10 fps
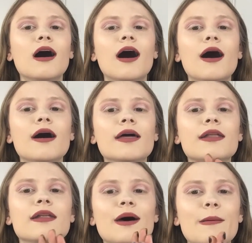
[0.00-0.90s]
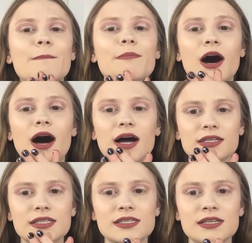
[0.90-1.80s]

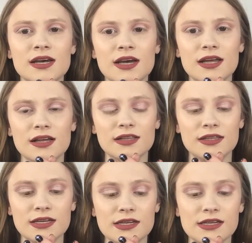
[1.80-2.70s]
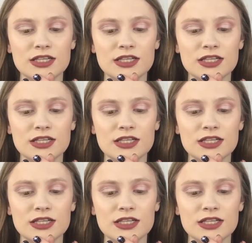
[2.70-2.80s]
unbox the